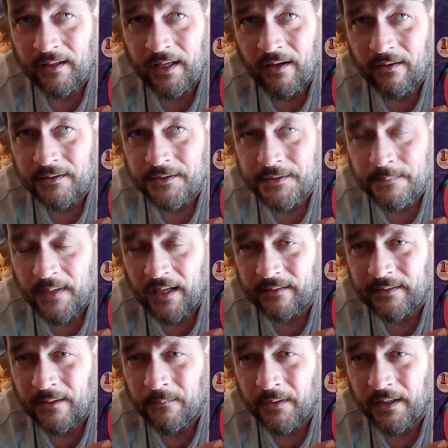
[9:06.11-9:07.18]
characters
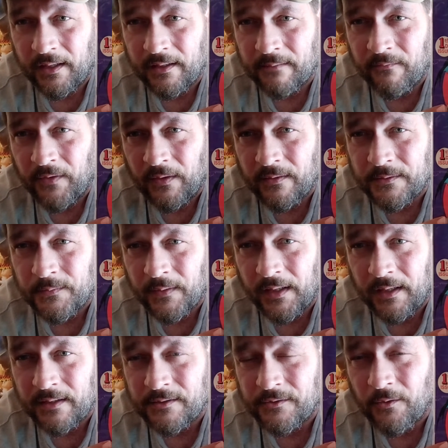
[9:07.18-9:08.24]
back then villains were
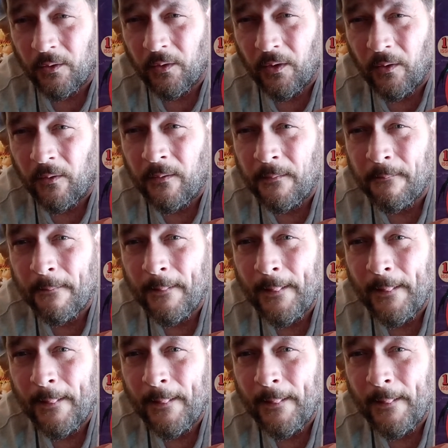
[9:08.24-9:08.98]
getting solo